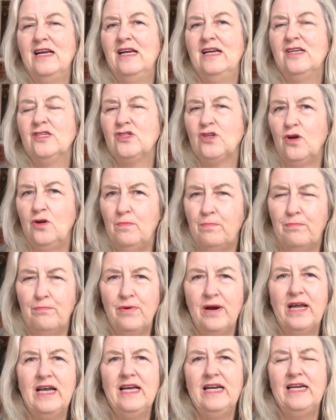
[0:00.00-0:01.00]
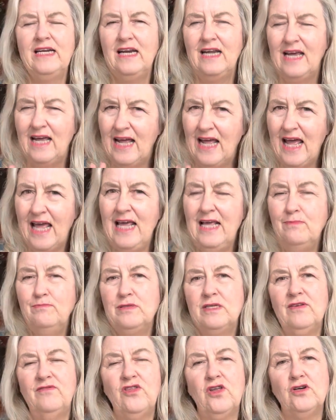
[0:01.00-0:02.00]
So bring in
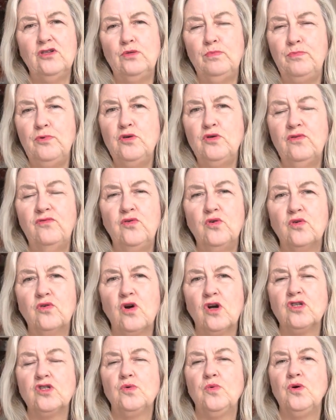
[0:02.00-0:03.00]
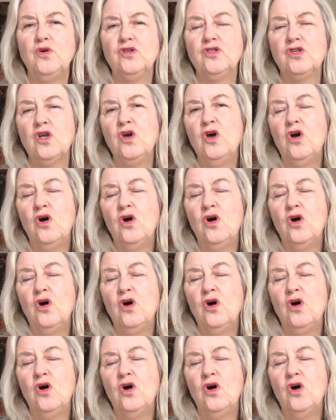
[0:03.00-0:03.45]
heaps of those beautiful crosswords,